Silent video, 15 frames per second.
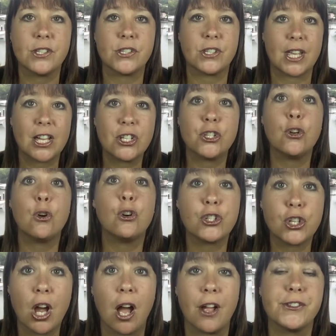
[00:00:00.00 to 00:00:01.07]
So that's your
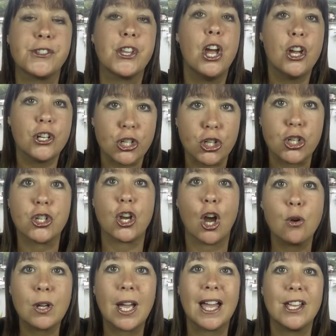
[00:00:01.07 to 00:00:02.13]
chance to
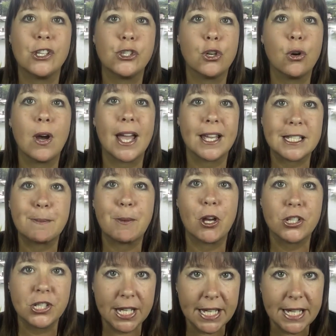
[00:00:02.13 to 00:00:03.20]
showcase your
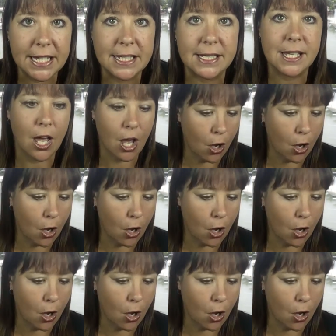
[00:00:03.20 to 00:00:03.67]
expertise